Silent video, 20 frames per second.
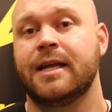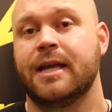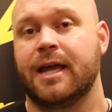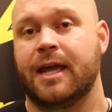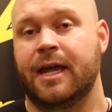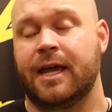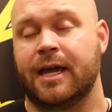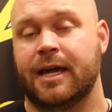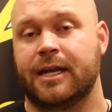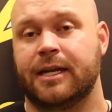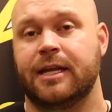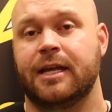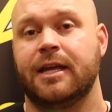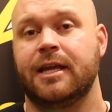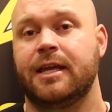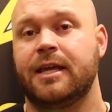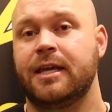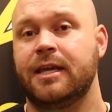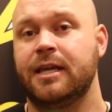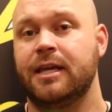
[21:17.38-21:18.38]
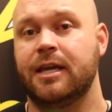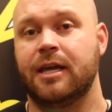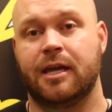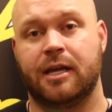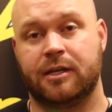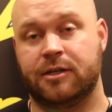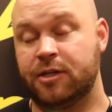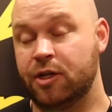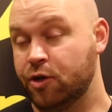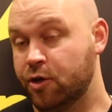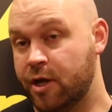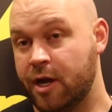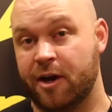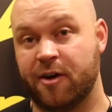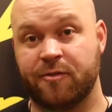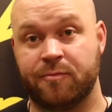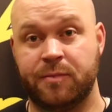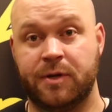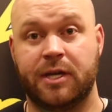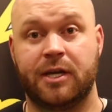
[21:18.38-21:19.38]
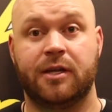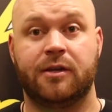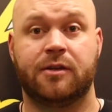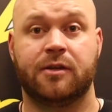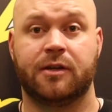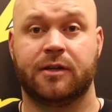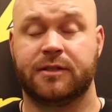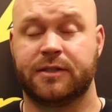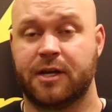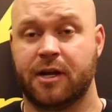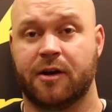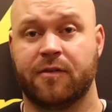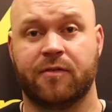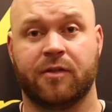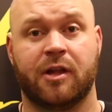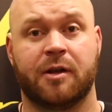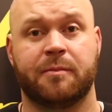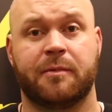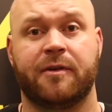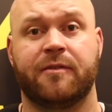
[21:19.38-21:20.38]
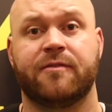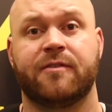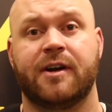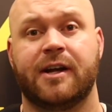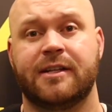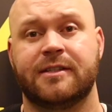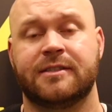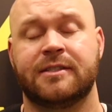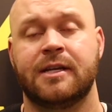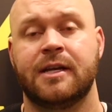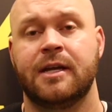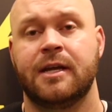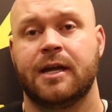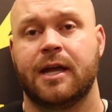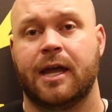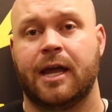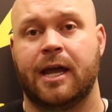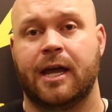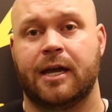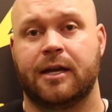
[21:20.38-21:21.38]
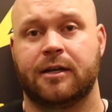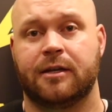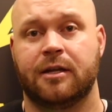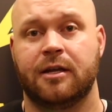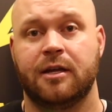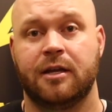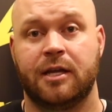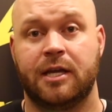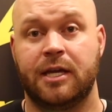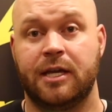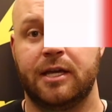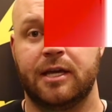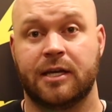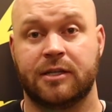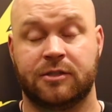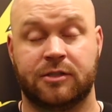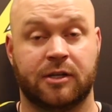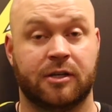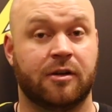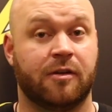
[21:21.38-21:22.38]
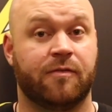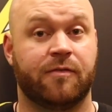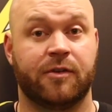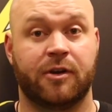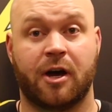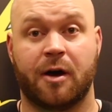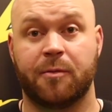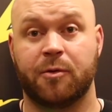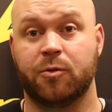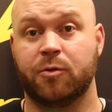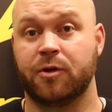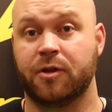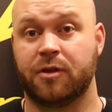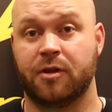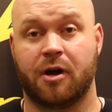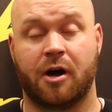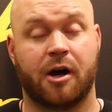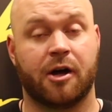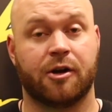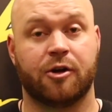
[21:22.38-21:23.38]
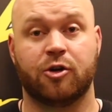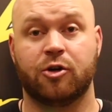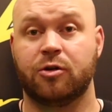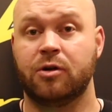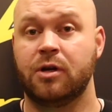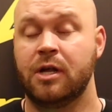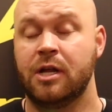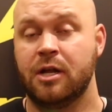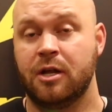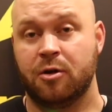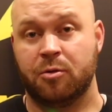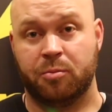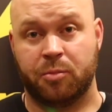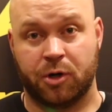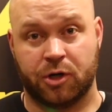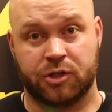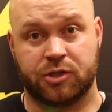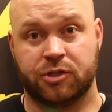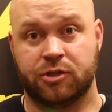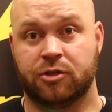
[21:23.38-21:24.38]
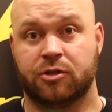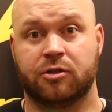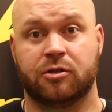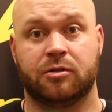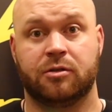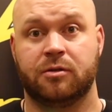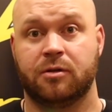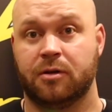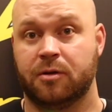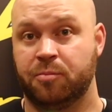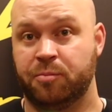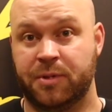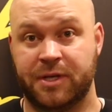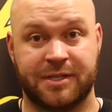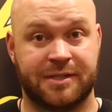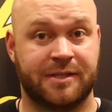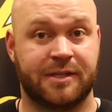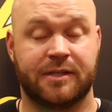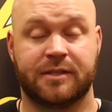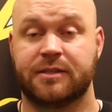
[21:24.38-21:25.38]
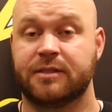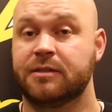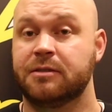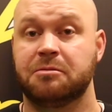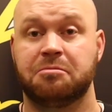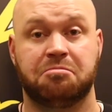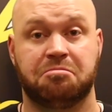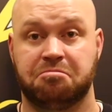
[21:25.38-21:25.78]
And he took care of me. He takes care of a lot of my friends. And he has done phenomenal with auto, personal, business,